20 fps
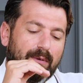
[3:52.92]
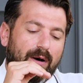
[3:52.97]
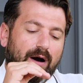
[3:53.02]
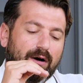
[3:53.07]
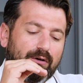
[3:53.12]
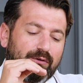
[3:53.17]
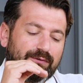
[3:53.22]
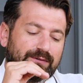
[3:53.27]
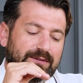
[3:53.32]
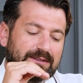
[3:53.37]

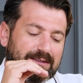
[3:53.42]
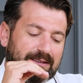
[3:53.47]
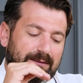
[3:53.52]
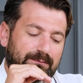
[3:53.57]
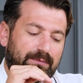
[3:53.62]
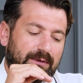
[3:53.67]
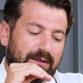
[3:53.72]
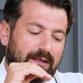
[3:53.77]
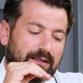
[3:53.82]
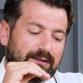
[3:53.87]
part of this
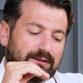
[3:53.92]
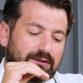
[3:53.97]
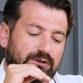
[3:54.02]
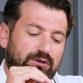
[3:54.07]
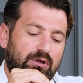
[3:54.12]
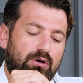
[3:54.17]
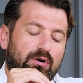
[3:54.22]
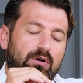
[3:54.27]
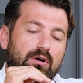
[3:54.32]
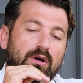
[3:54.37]
implant.
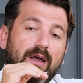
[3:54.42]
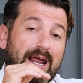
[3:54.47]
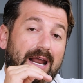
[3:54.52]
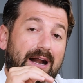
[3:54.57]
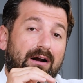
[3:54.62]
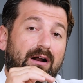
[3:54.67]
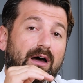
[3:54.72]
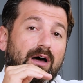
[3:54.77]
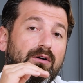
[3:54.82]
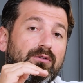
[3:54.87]
So
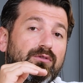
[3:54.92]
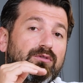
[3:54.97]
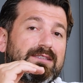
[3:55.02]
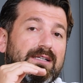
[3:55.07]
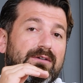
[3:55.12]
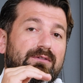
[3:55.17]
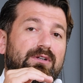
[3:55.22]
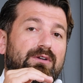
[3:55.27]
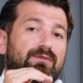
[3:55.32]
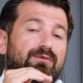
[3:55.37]
around
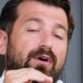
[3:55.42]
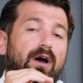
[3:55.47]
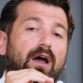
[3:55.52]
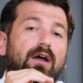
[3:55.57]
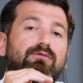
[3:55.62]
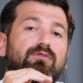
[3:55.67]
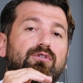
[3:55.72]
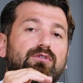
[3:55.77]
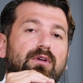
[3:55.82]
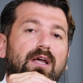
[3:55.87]

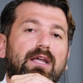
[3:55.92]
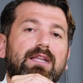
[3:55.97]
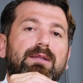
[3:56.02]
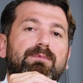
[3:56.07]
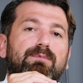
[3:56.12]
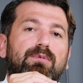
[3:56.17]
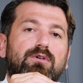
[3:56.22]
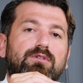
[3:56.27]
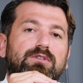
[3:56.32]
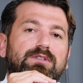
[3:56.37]
75 to
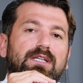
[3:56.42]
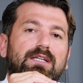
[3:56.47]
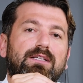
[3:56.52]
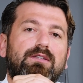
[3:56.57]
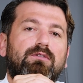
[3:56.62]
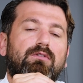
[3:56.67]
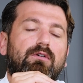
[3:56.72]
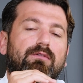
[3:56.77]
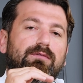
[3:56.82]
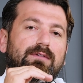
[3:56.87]

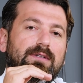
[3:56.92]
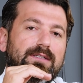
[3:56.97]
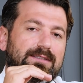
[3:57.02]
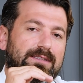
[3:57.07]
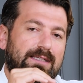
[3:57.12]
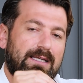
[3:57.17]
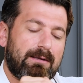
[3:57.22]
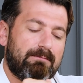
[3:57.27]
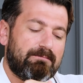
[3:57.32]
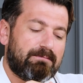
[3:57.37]
90% of
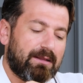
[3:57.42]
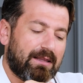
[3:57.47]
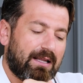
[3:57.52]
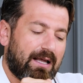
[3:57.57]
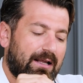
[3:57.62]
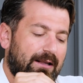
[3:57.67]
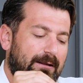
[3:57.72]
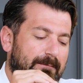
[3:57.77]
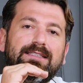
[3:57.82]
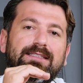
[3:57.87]
this
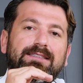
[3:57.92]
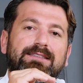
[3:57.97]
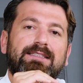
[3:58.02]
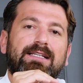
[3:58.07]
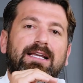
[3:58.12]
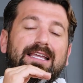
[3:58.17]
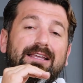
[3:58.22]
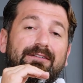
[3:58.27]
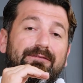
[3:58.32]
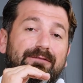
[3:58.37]
implant is
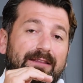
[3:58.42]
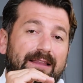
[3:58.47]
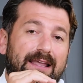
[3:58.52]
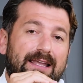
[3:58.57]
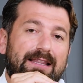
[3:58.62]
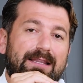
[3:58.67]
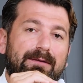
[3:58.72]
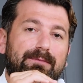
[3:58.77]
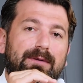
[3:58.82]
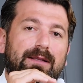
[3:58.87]

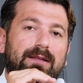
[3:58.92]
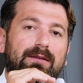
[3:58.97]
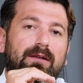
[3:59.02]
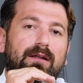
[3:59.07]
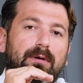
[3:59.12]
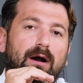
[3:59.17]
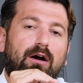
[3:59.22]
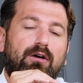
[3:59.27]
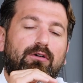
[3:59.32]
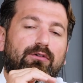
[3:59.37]
inflatable
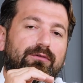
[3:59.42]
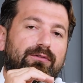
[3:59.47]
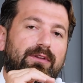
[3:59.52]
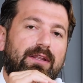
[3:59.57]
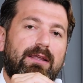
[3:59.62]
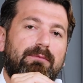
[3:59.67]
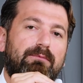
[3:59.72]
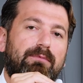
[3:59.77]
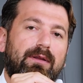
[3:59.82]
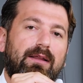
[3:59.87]
part of
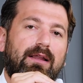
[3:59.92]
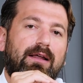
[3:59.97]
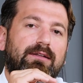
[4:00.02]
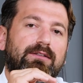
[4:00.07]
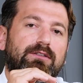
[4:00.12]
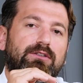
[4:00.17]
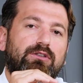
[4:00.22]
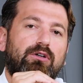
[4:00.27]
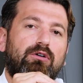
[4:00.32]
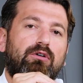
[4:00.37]
the
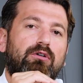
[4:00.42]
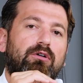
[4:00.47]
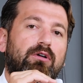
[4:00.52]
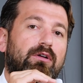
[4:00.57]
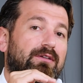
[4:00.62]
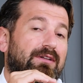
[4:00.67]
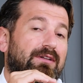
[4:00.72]
implant. So